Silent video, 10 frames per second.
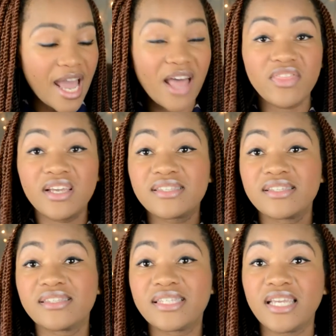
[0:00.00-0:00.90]
at this
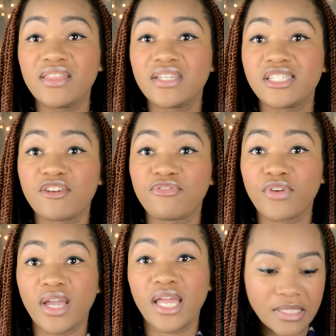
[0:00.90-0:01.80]
and seeing the
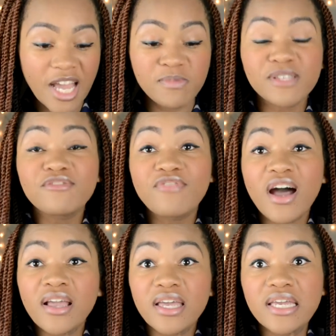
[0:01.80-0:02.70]
different types of
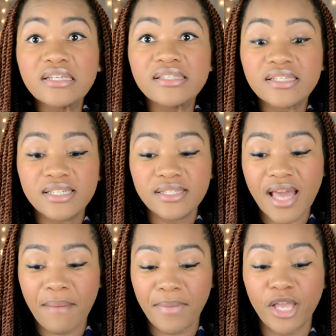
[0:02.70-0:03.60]
funguses
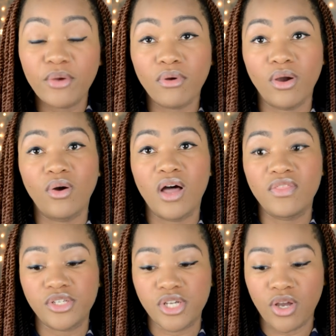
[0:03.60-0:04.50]
that may grow on
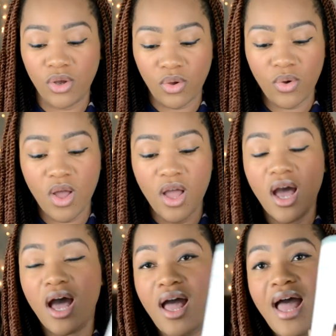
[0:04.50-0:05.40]
the toe,
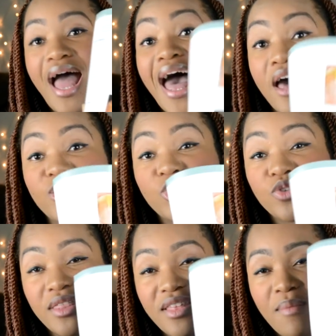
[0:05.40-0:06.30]
uh, how to
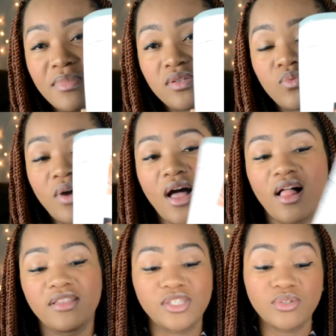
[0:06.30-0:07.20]
treat them as
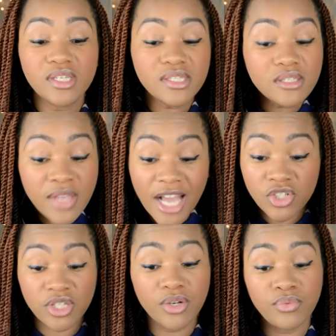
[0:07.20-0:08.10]
well. So this is
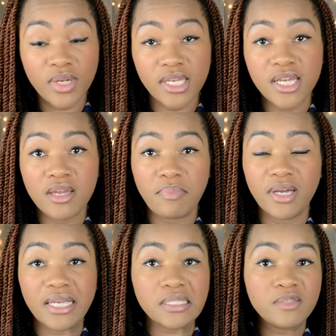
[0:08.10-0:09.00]
actually a really good
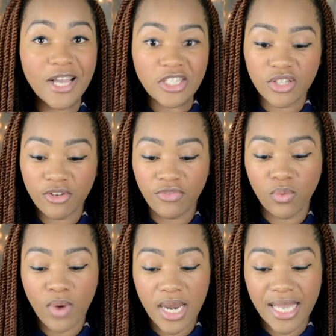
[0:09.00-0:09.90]
book, especially if you
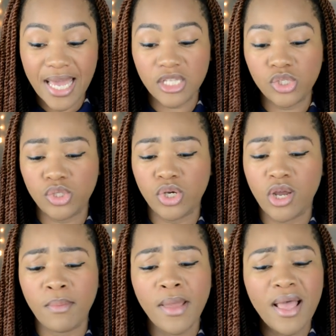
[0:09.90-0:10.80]
want to get into
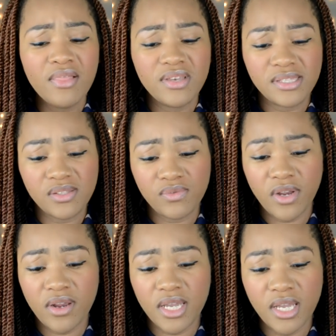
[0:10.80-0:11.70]
derm. This is
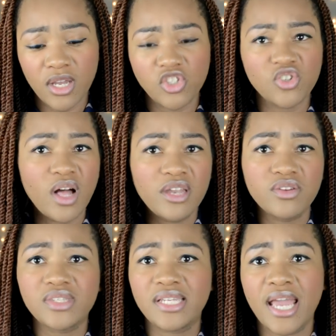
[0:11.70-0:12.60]
very good. You'll
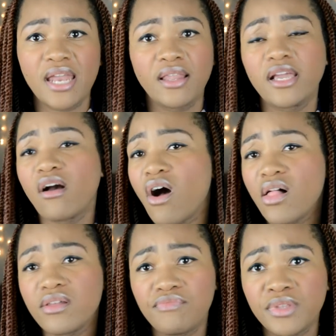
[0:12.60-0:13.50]
understand like
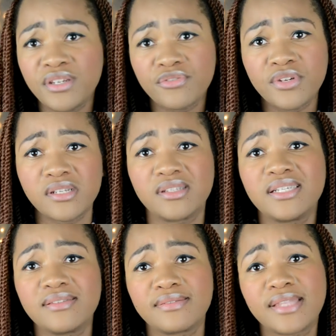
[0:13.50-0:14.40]
all of the different
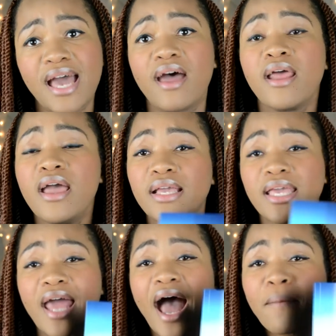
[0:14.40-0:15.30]
diseases that
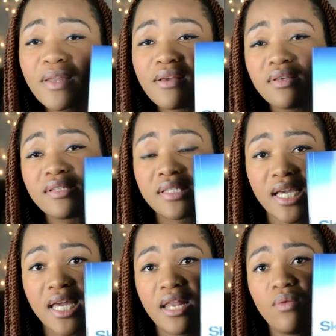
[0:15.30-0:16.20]
can happen in the
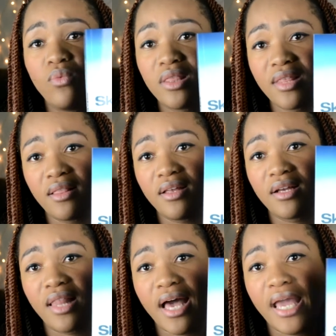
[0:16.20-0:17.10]
skin, what they
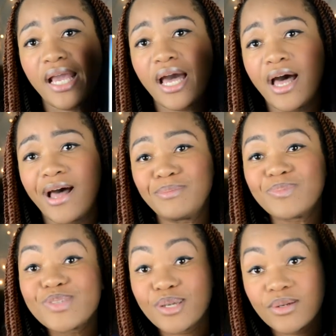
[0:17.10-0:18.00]
look like. Um,
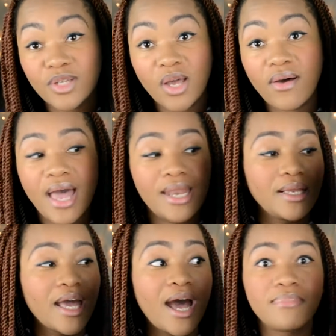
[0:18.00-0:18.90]
so go ahead
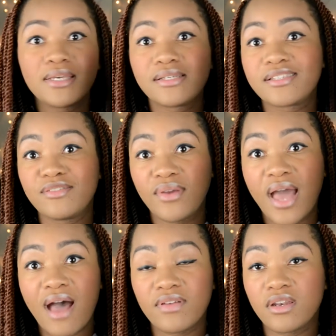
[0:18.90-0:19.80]
and cop this if you
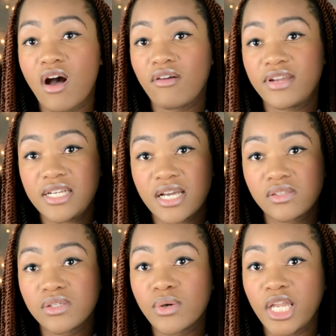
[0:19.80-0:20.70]
haven't already done
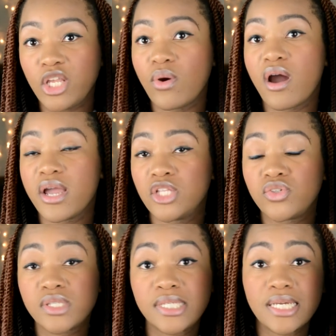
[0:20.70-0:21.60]
so and you are
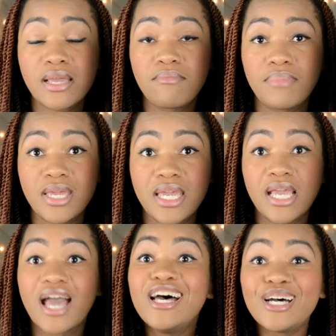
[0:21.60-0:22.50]
interested in
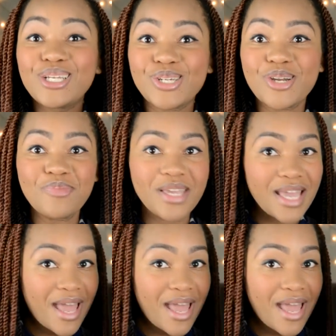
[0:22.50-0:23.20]
being a derm P